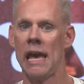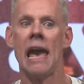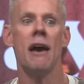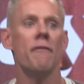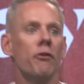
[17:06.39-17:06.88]

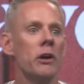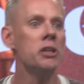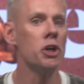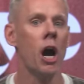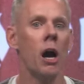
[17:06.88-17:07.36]
Every
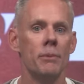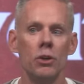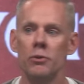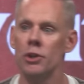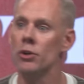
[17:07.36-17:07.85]
job
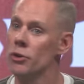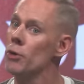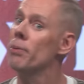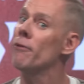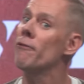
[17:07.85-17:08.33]
you do,
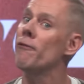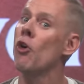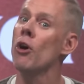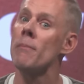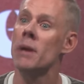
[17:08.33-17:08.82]
you're
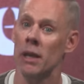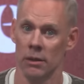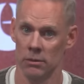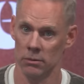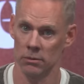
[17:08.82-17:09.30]

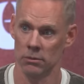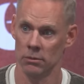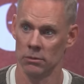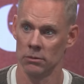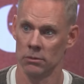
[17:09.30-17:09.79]
performing.
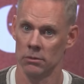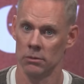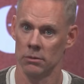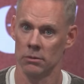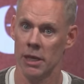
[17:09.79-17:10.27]

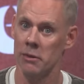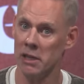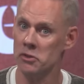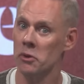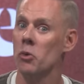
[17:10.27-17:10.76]
Okay,
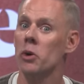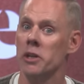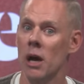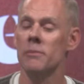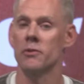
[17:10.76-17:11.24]
that's where the word
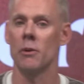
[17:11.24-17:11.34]
comes